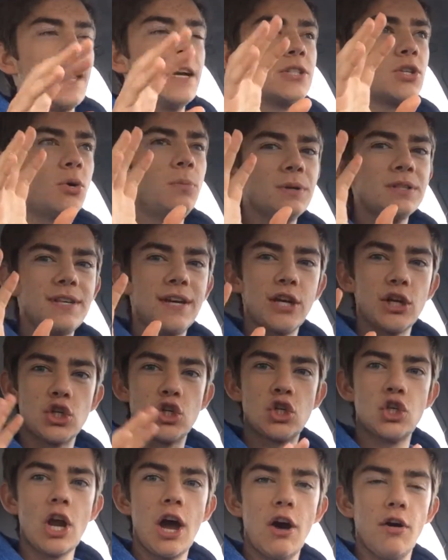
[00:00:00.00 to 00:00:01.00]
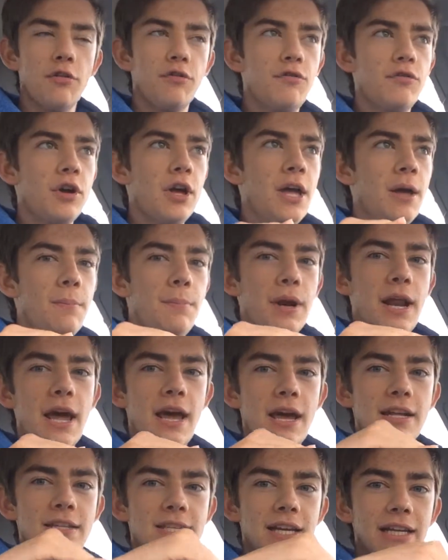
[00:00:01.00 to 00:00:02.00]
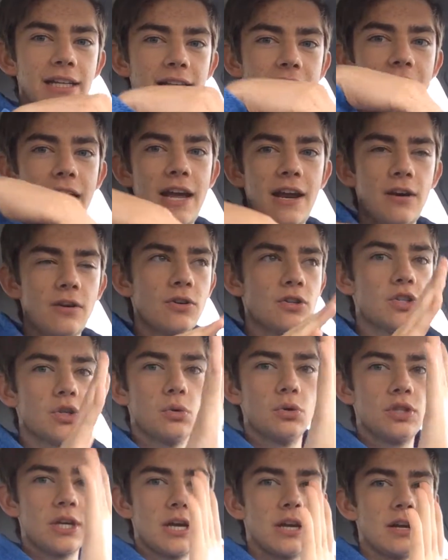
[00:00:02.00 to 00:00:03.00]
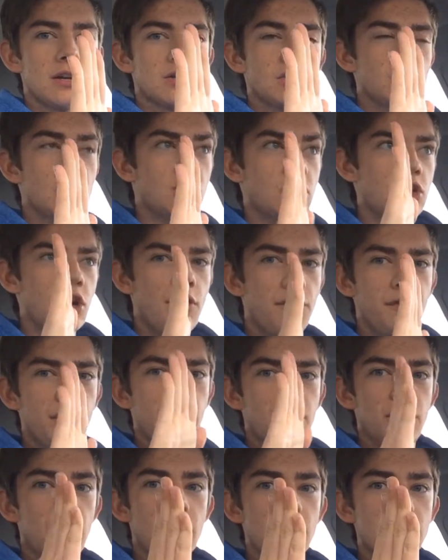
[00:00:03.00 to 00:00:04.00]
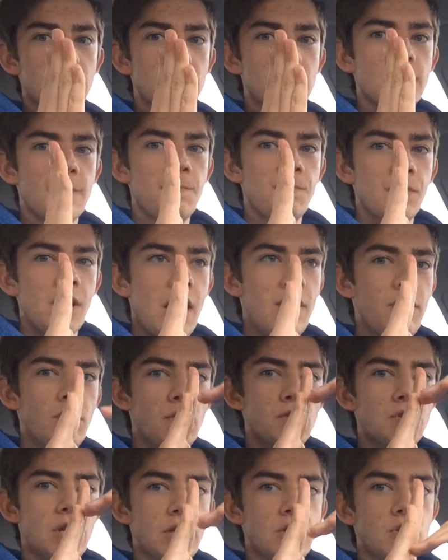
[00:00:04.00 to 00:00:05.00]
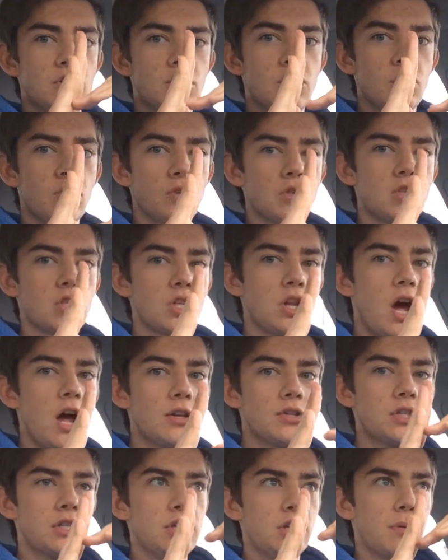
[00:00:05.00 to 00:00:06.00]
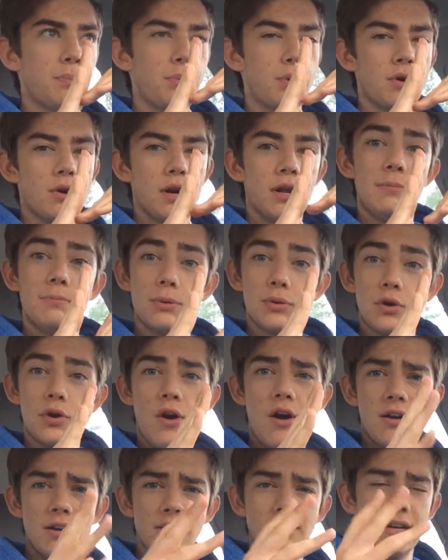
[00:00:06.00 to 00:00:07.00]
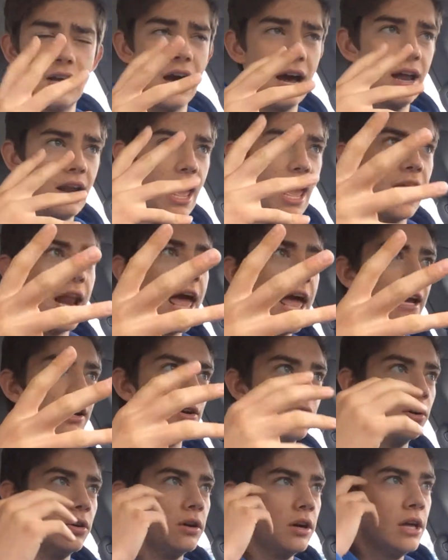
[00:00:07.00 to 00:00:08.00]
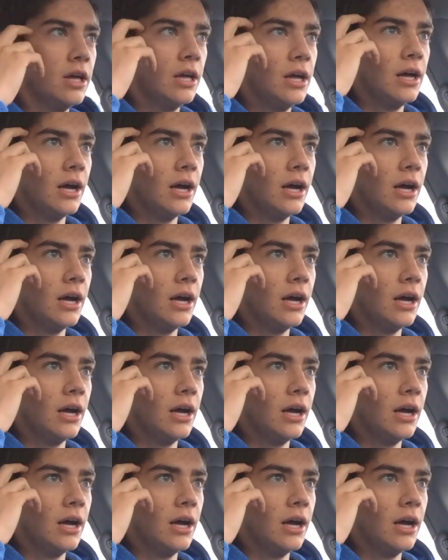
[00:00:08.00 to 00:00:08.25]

it's almost like a shelf, but it's like layers. So it's like a shelf like this, and then there's like certain slots that you could put it in, but they're on an angle.